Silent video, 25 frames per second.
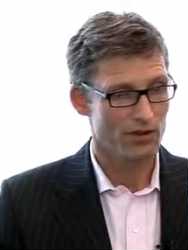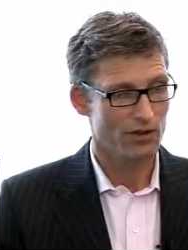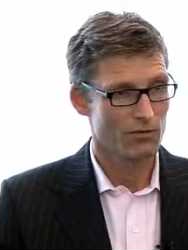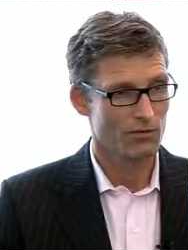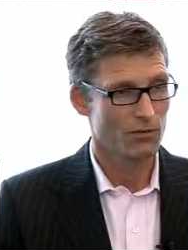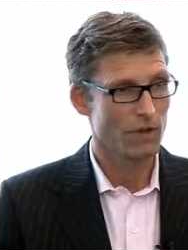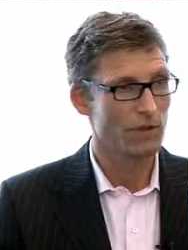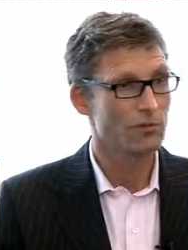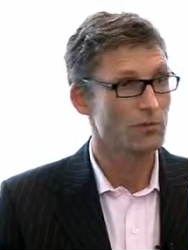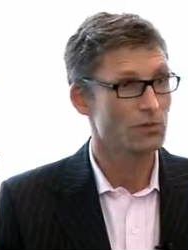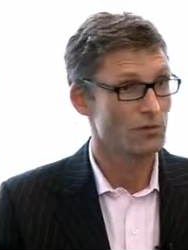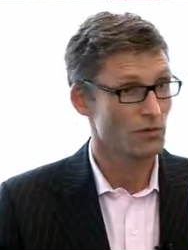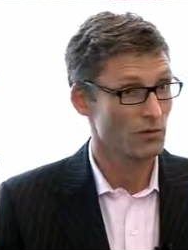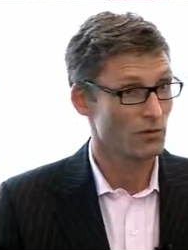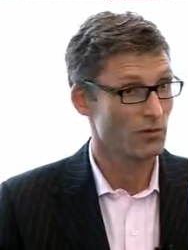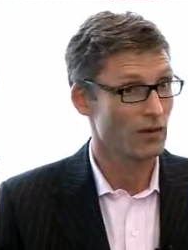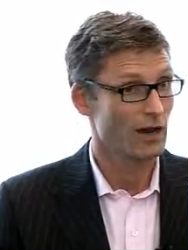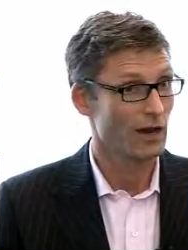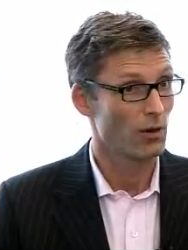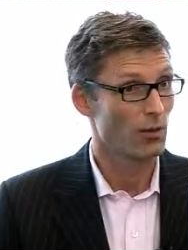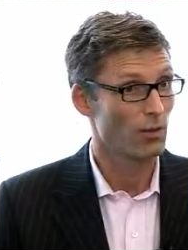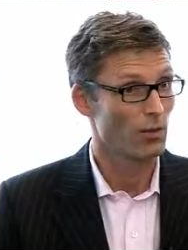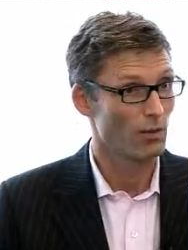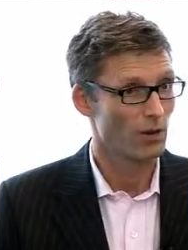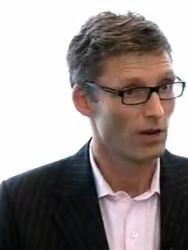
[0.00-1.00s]
people talk
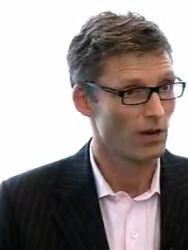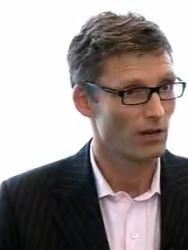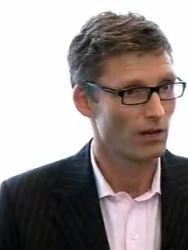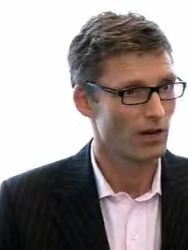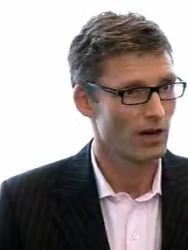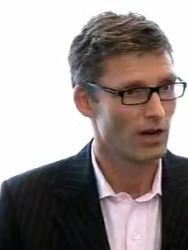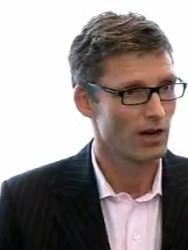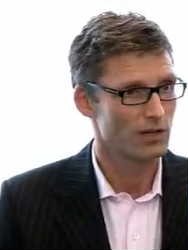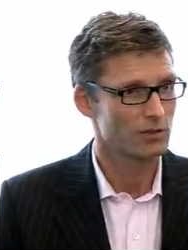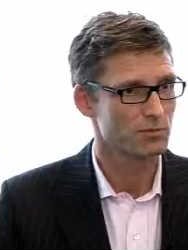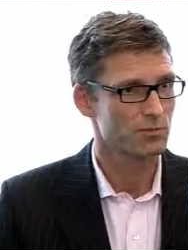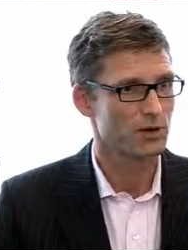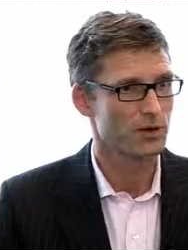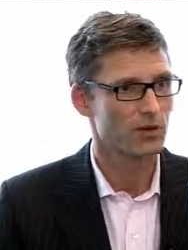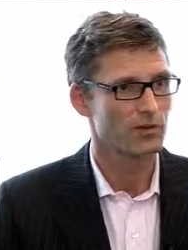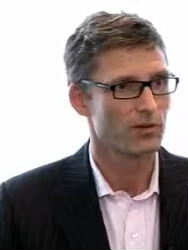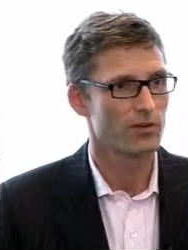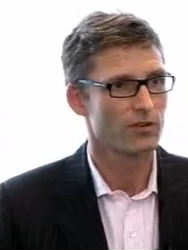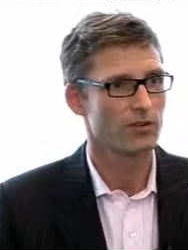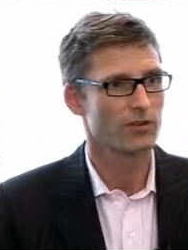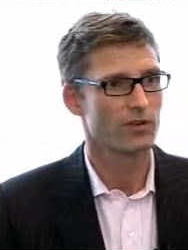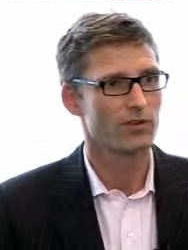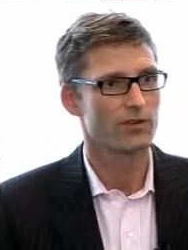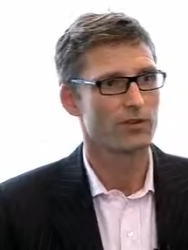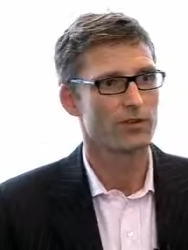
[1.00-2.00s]
about world-class
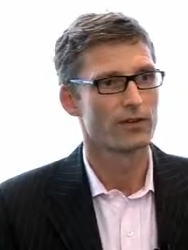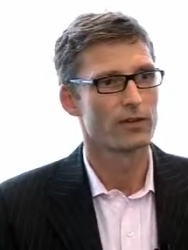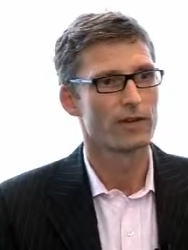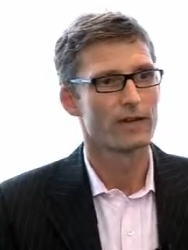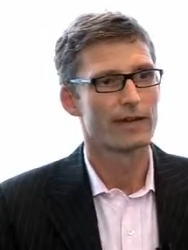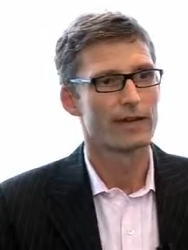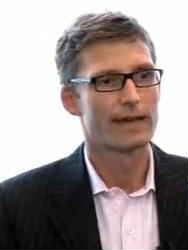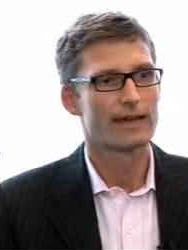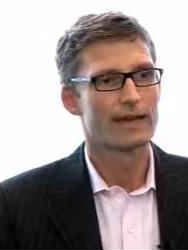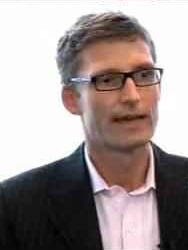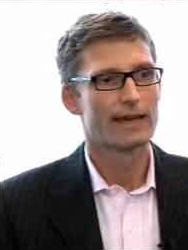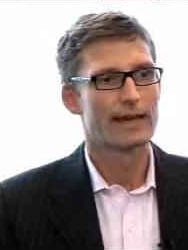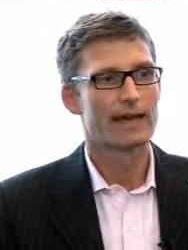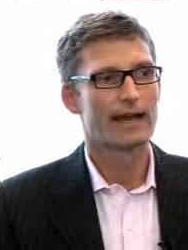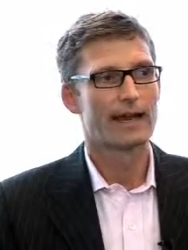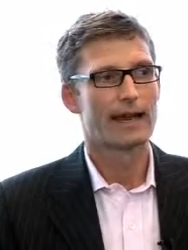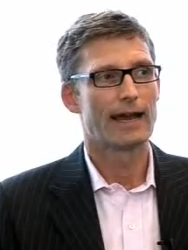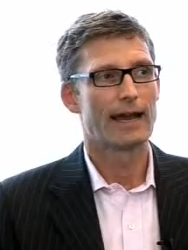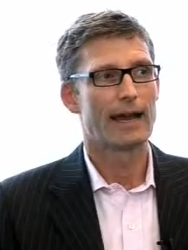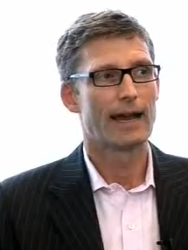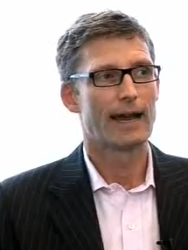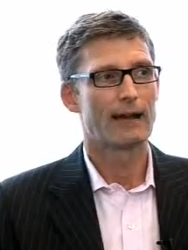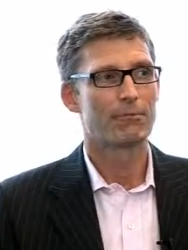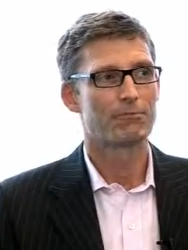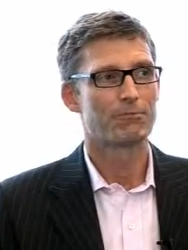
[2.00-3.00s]
processes,
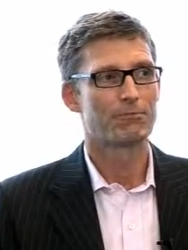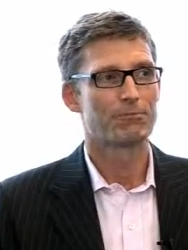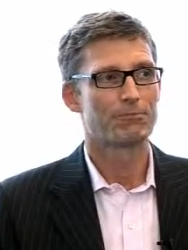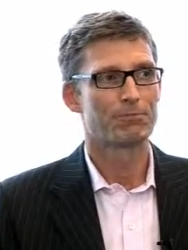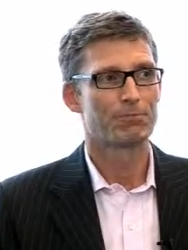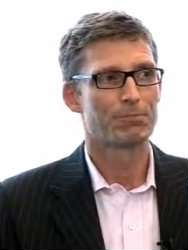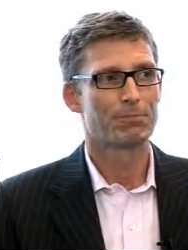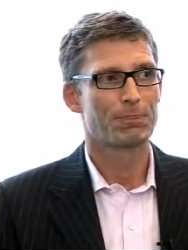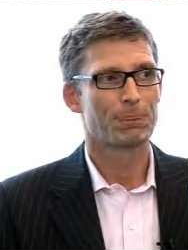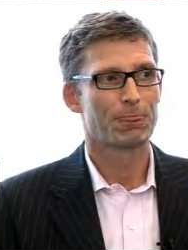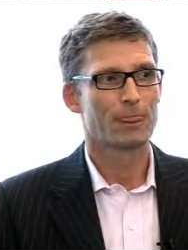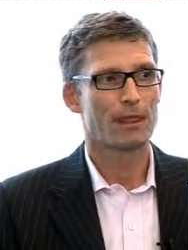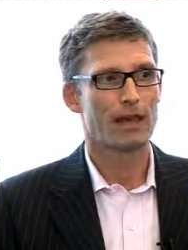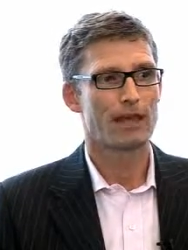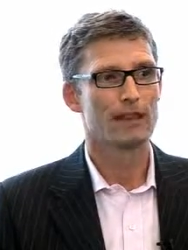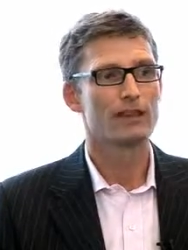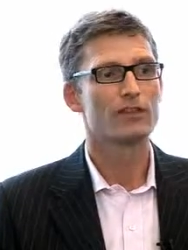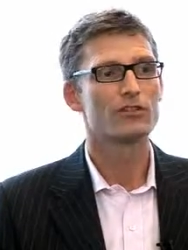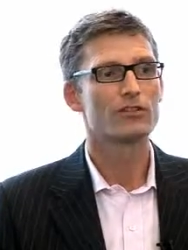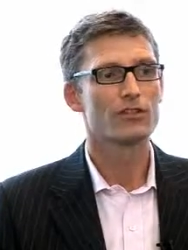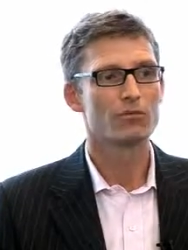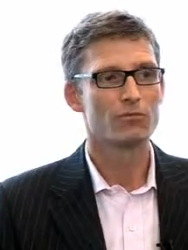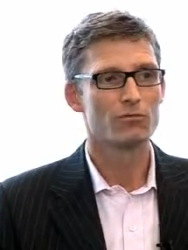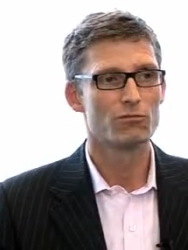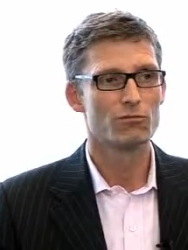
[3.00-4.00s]
um, and
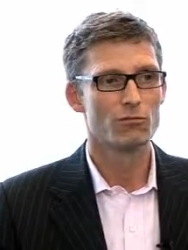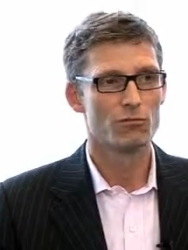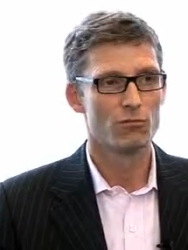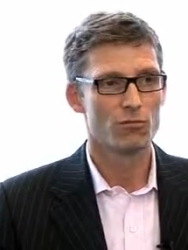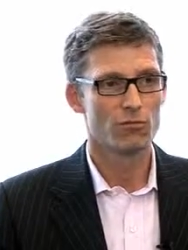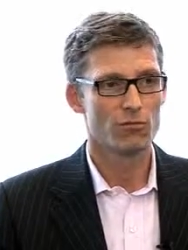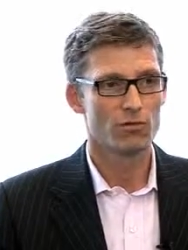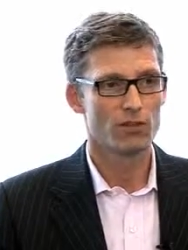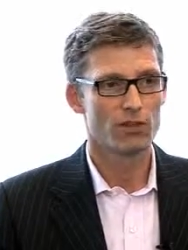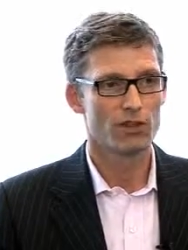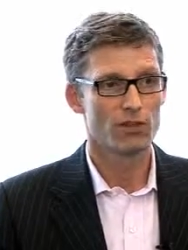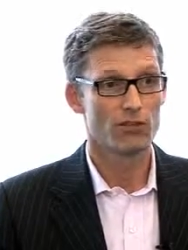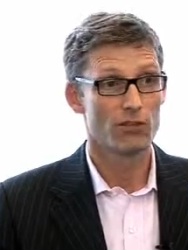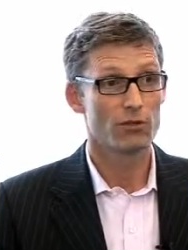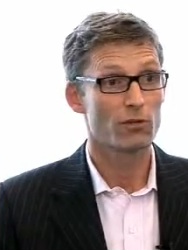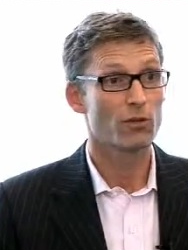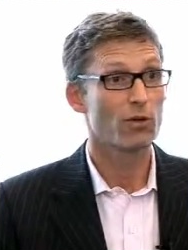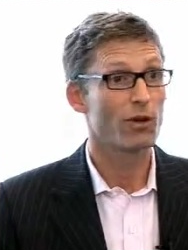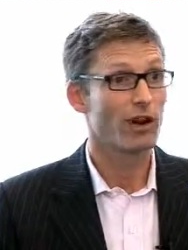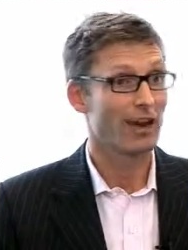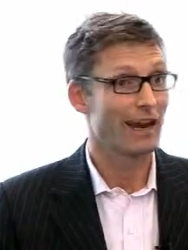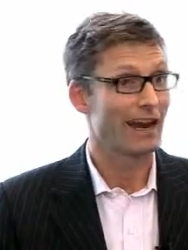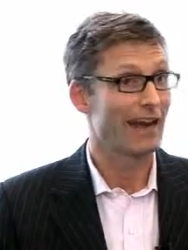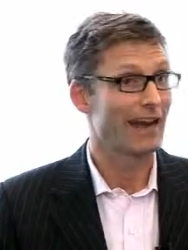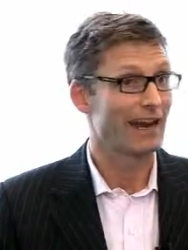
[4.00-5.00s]
there's some, there's some
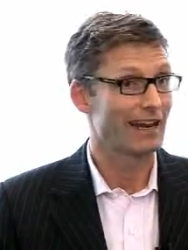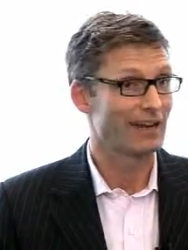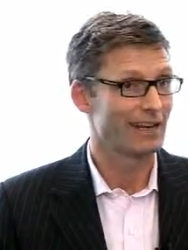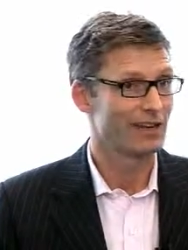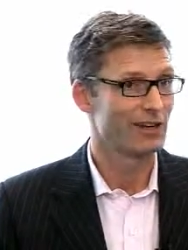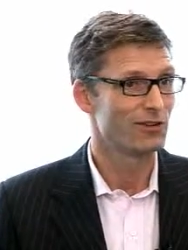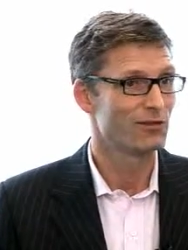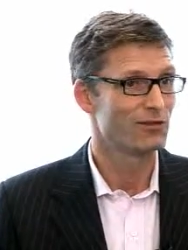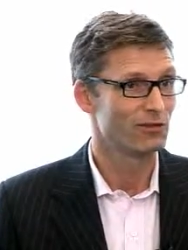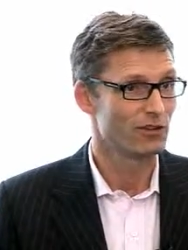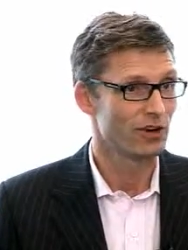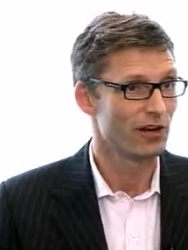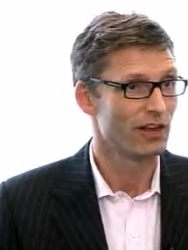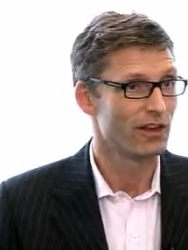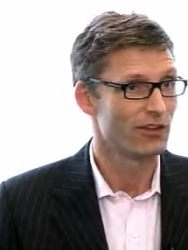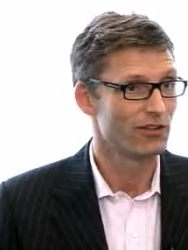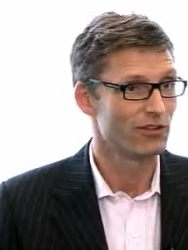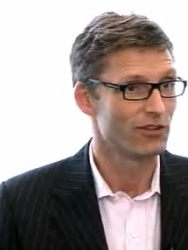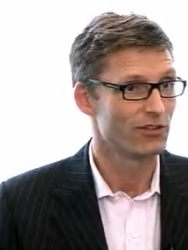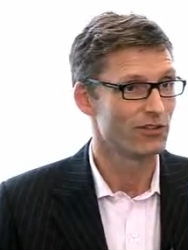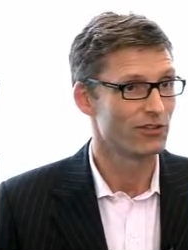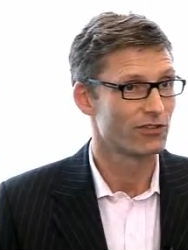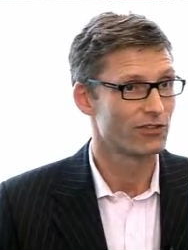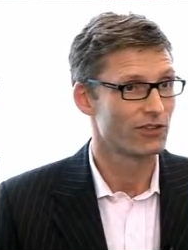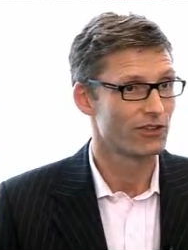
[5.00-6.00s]
quite hackneyed
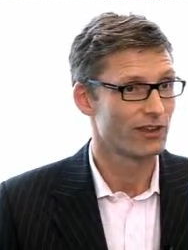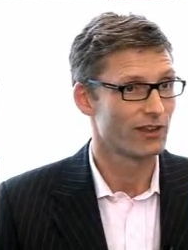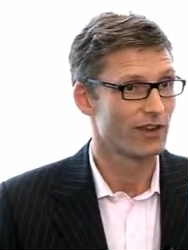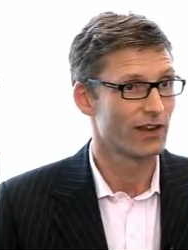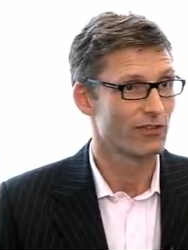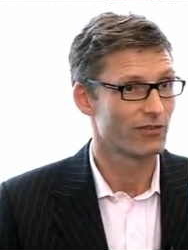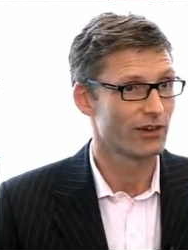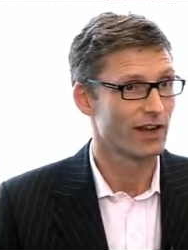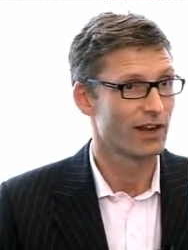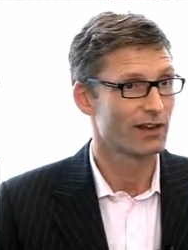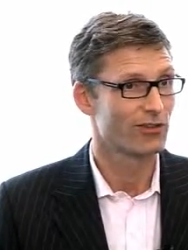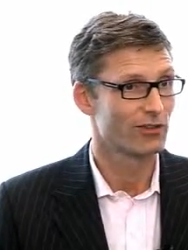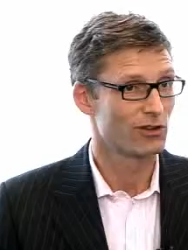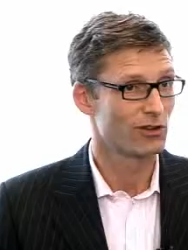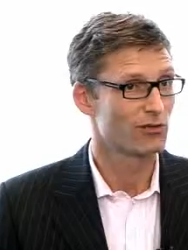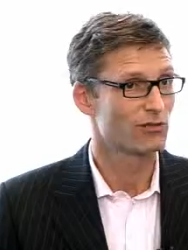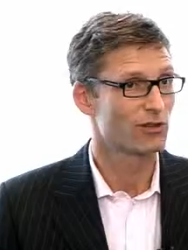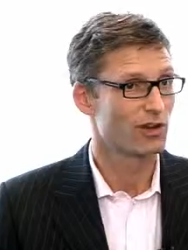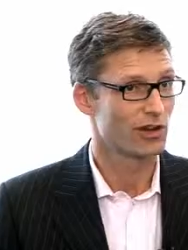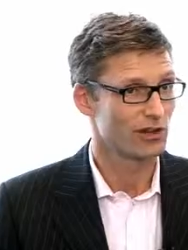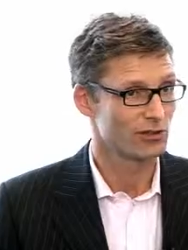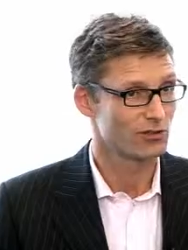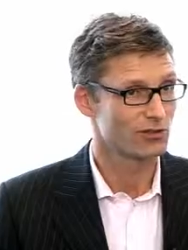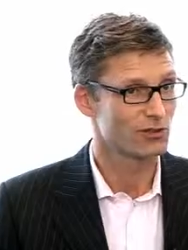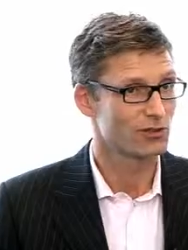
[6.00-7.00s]
phrases around the
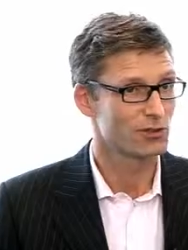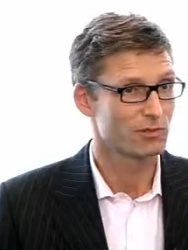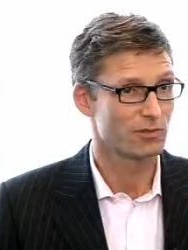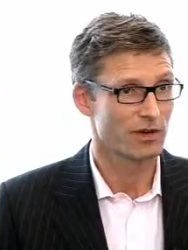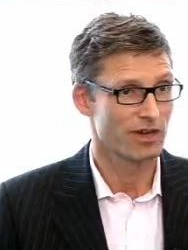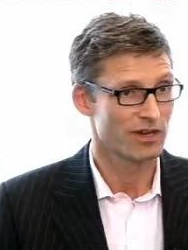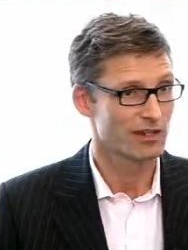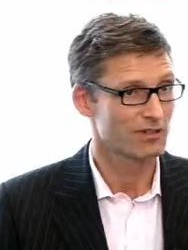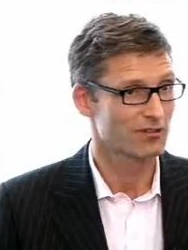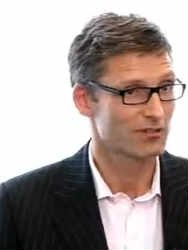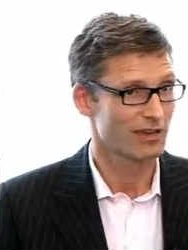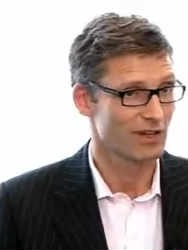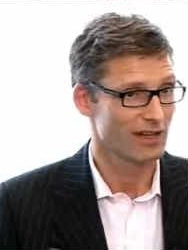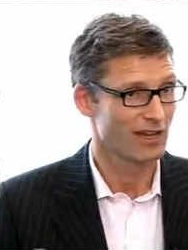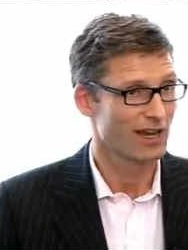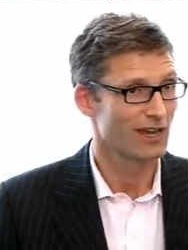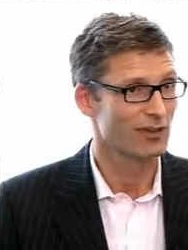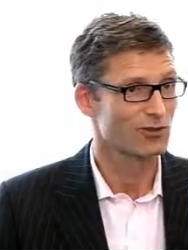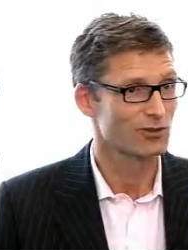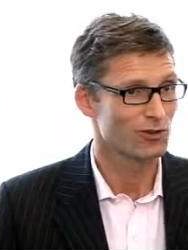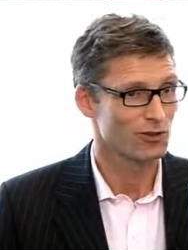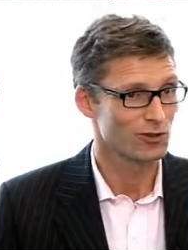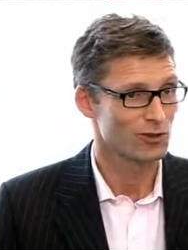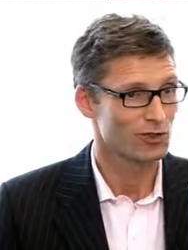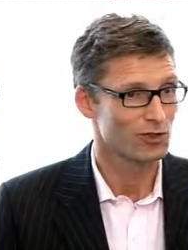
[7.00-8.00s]
advisory space, around the
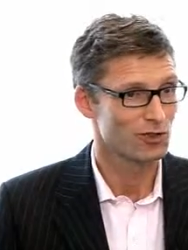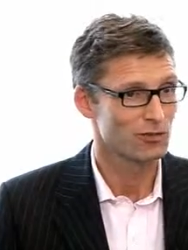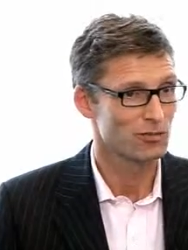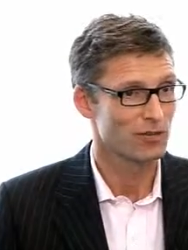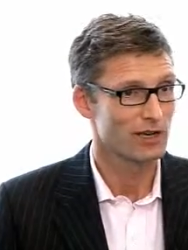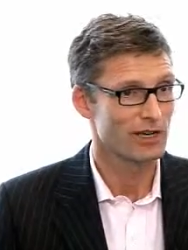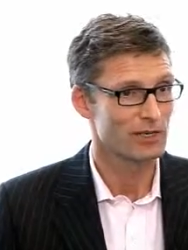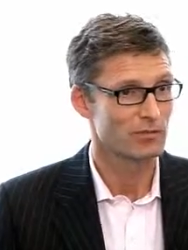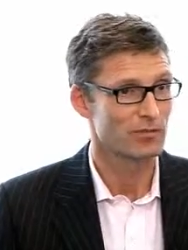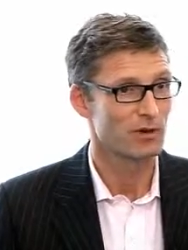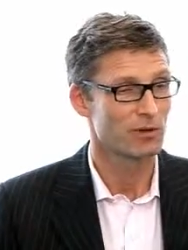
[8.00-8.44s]
outsourcing space.